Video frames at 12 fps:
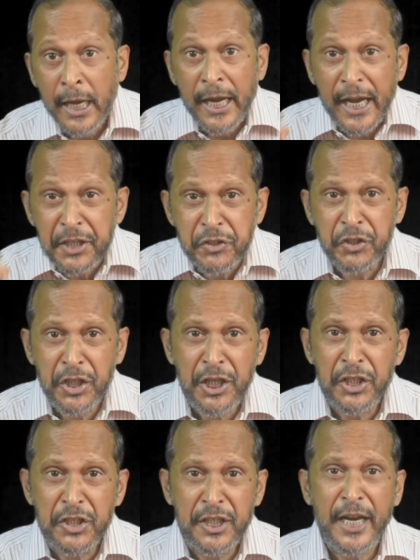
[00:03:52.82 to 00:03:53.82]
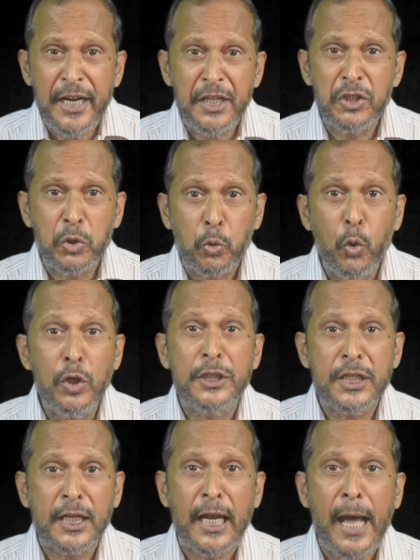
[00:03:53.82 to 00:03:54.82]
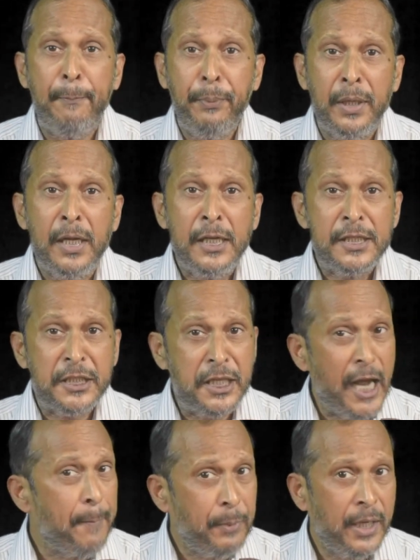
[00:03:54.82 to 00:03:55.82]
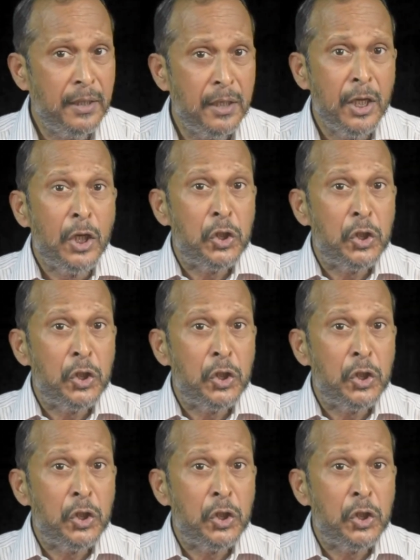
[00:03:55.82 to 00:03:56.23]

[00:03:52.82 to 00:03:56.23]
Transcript: SC said school slapping